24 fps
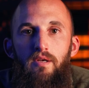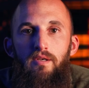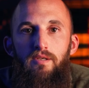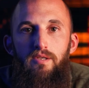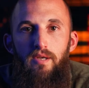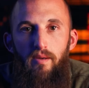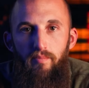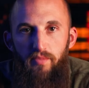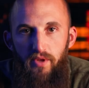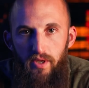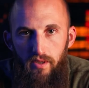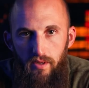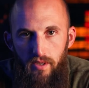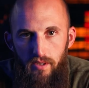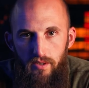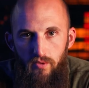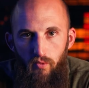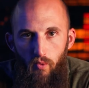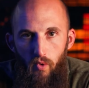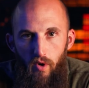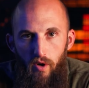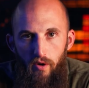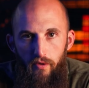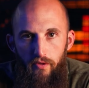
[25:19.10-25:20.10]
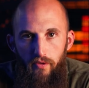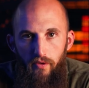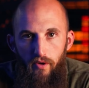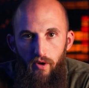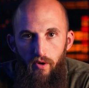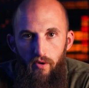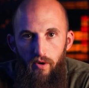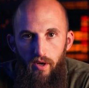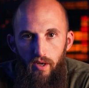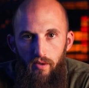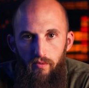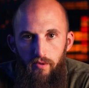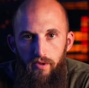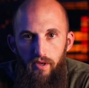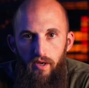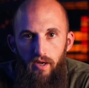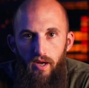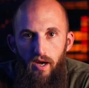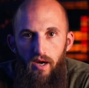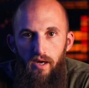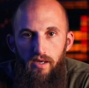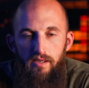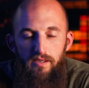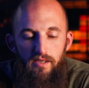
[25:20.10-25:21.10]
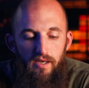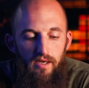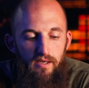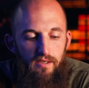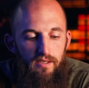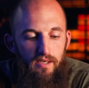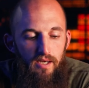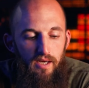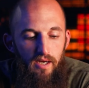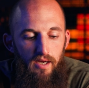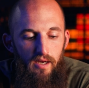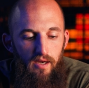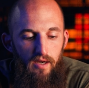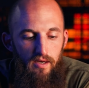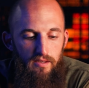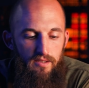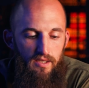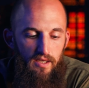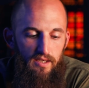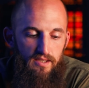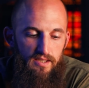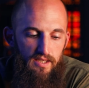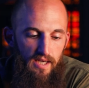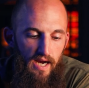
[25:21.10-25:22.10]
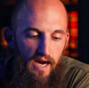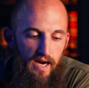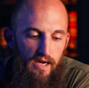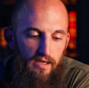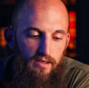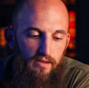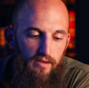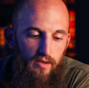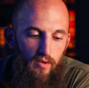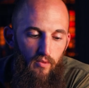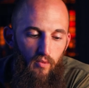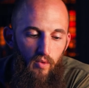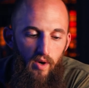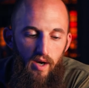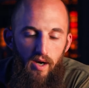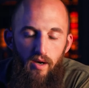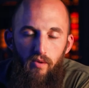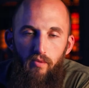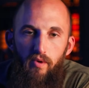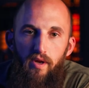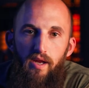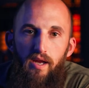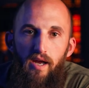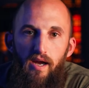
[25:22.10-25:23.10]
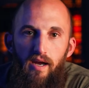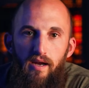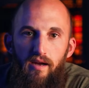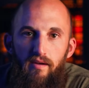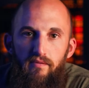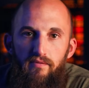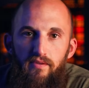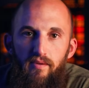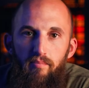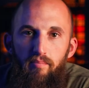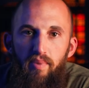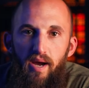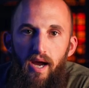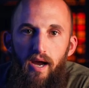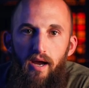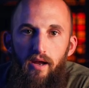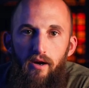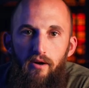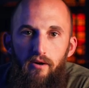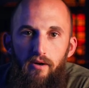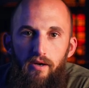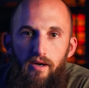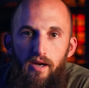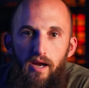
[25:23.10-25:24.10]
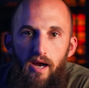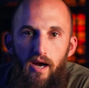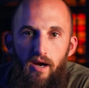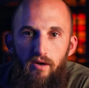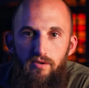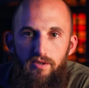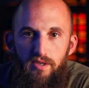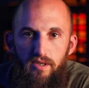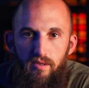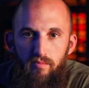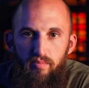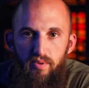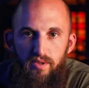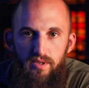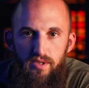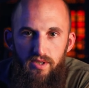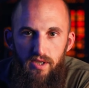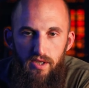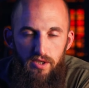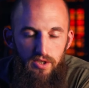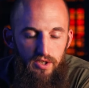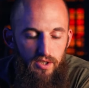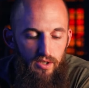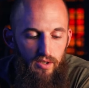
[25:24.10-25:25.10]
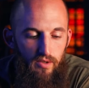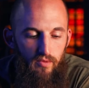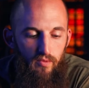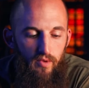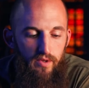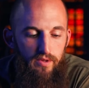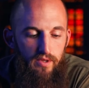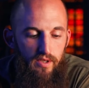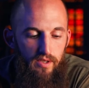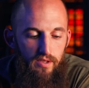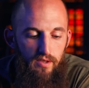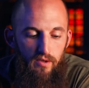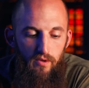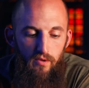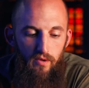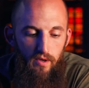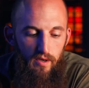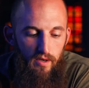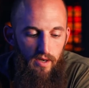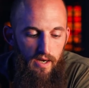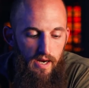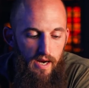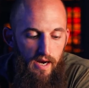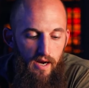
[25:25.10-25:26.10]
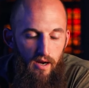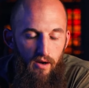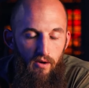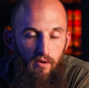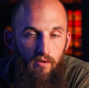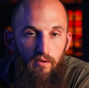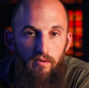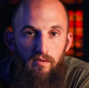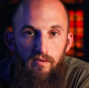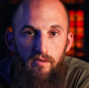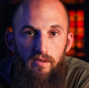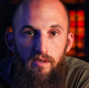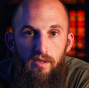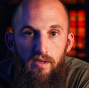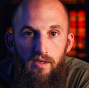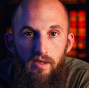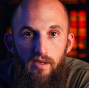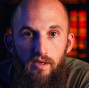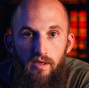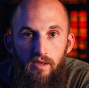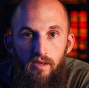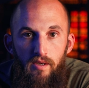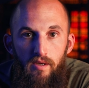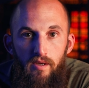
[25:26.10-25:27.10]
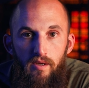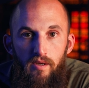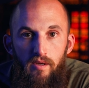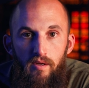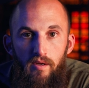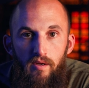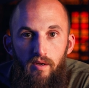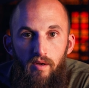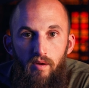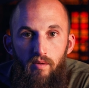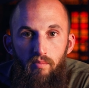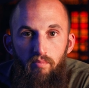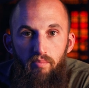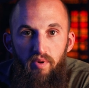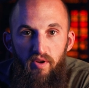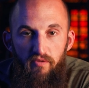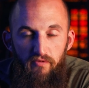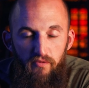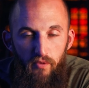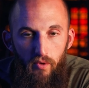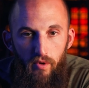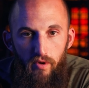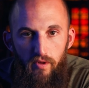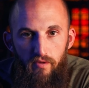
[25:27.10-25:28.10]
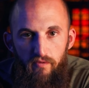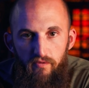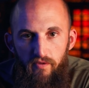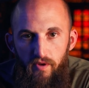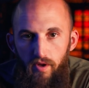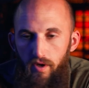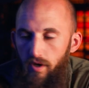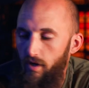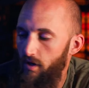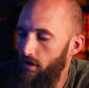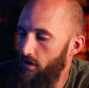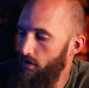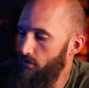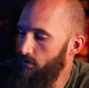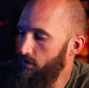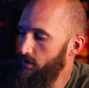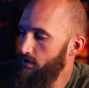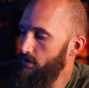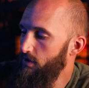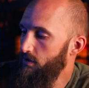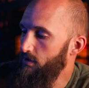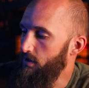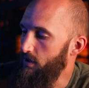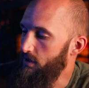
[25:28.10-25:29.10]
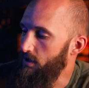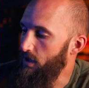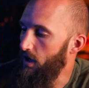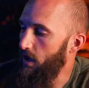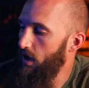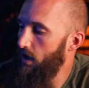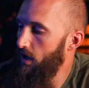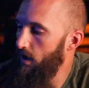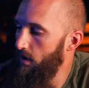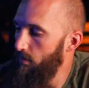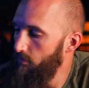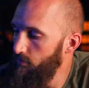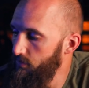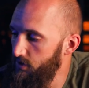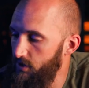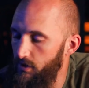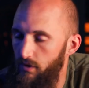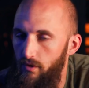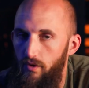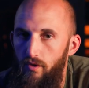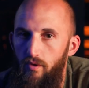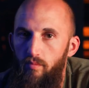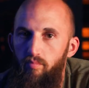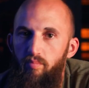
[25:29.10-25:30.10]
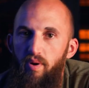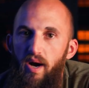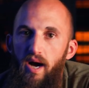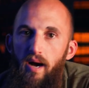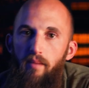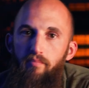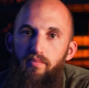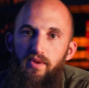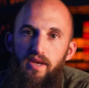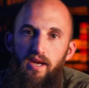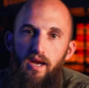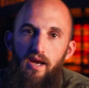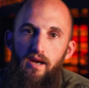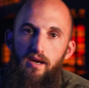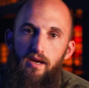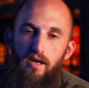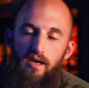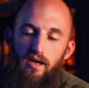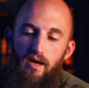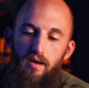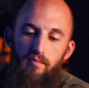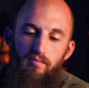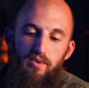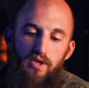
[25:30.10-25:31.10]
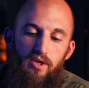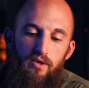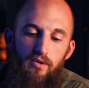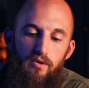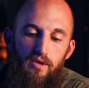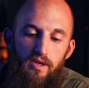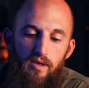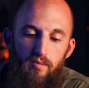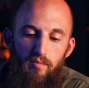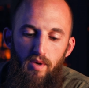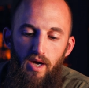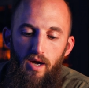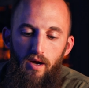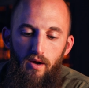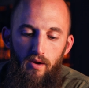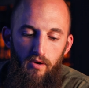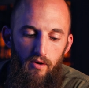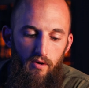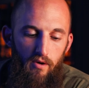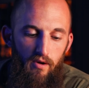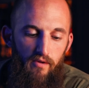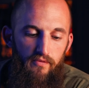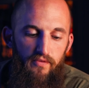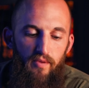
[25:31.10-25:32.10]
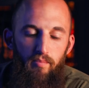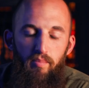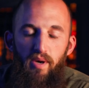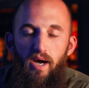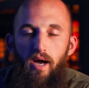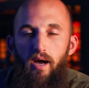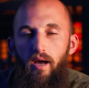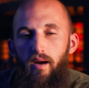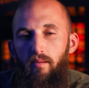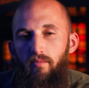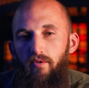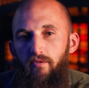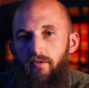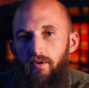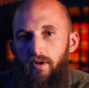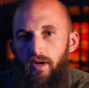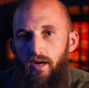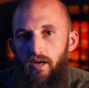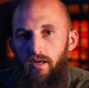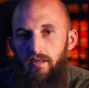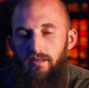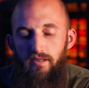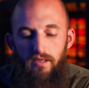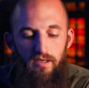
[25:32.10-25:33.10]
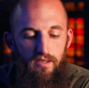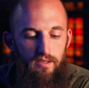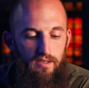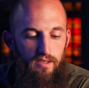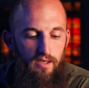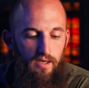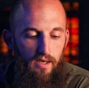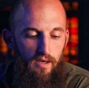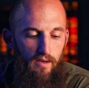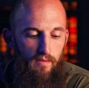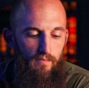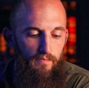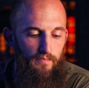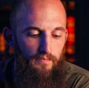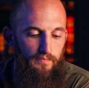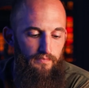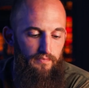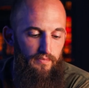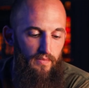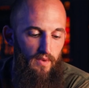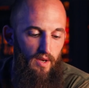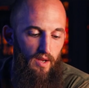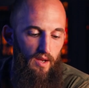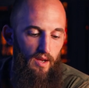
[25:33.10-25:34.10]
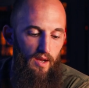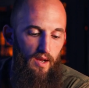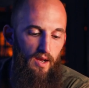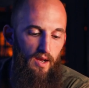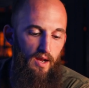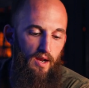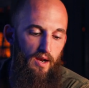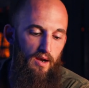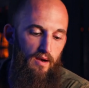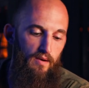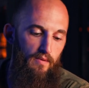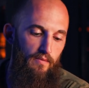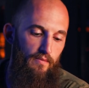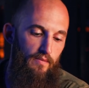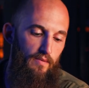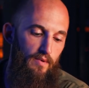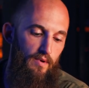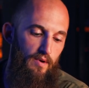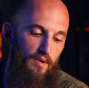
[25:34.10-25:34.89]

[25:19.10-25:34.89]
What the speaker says: Something that's worth noting with the NOX18 is exactly where we have the battery housing positioned with the unit now. Before the video, we took the time to pop the ADM QD mount off the bottom of the NOX18 and